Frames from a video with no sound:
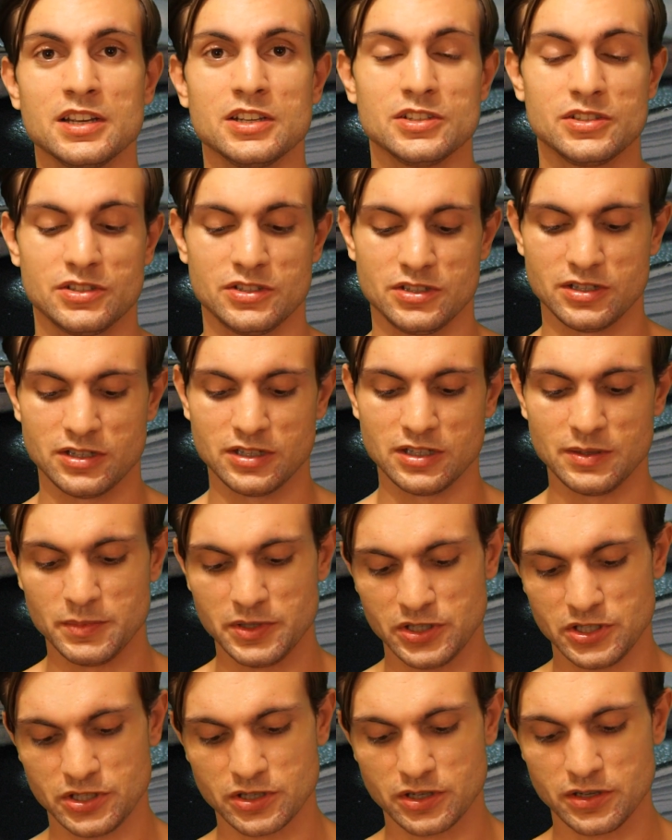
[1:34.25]
So let
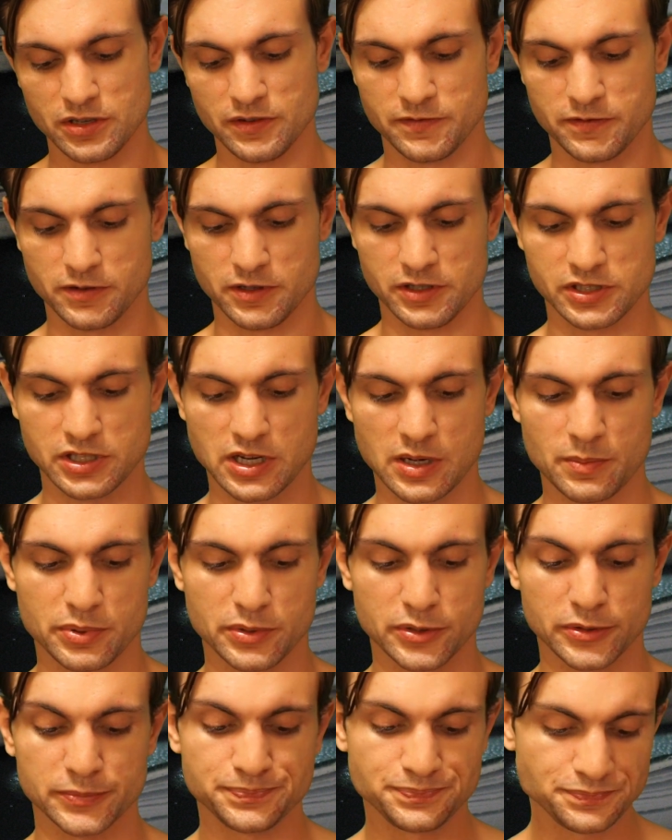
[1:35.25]
me show you, for
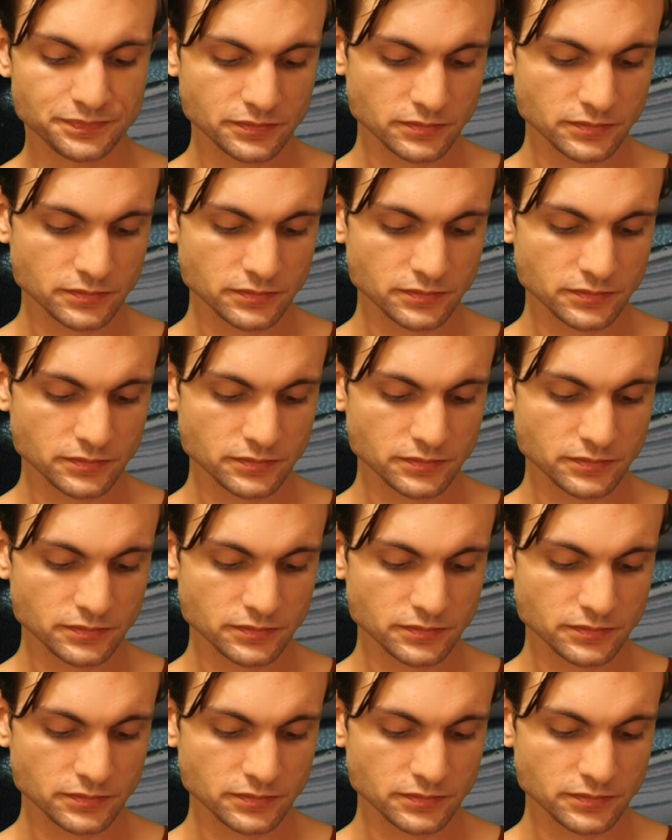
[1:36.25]
example,